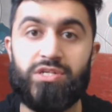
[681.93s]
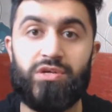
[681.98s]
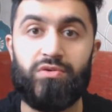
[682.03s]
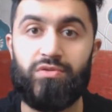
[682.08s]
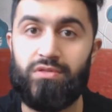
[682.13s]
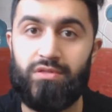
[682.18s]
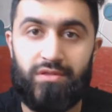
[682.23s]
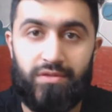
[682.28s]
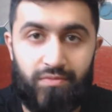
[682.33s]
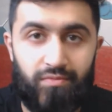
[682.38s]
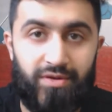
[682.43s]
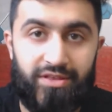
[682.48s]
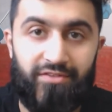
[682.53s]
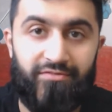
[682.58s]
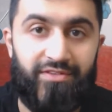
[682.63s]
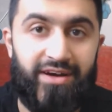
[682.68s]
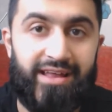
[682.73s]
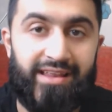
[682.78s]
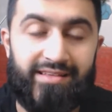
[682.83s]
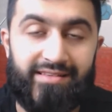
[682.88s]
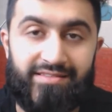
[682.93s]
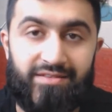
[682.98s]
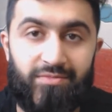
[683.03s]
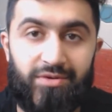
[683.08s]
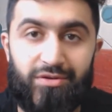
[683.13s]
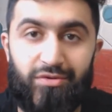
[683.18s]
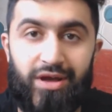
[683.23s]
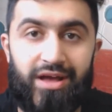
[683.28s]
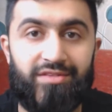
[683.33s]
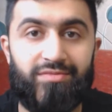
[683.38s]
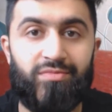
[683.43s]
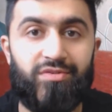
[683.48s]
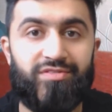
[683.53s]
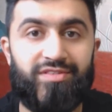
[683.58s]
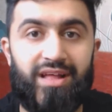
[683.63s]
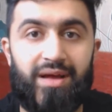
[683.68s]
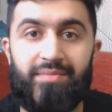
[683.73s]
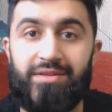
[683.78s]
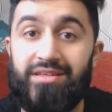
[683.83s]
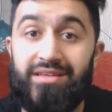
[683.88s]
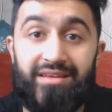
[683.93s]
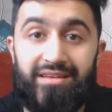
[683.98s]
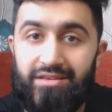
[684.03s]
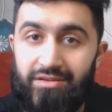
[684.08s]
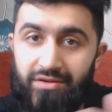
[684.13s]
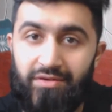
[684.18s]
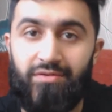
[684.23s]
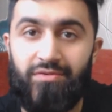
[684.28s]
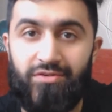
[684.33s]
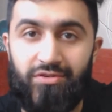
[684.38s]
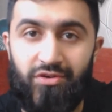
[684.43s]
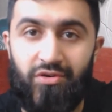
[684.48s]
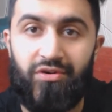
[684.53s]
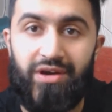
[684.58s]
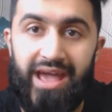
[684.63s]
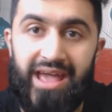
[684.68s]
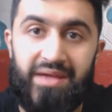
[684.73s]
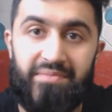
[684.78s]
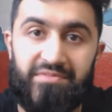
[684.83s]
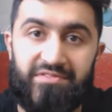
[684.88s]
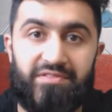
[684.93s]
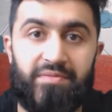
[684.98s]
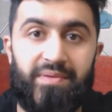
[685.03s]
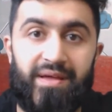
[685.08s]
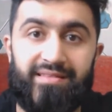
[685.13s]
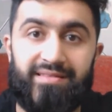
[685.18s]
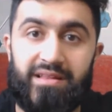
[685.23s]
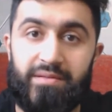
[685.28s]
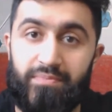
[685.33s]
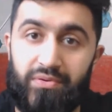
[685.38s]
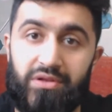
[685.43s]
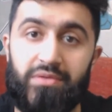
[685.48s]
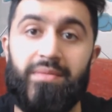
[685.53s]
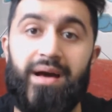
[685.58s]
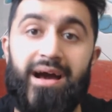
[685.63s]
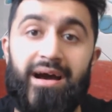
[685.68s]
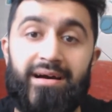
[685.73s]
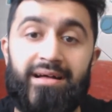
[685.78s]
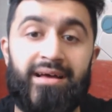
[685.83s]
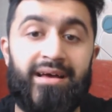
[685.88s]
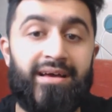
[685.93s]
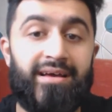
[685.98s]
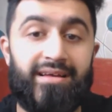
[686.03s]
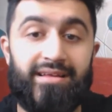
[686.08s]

So when you're fighting someone who has more stamina, you, your your aim is to basically put them out.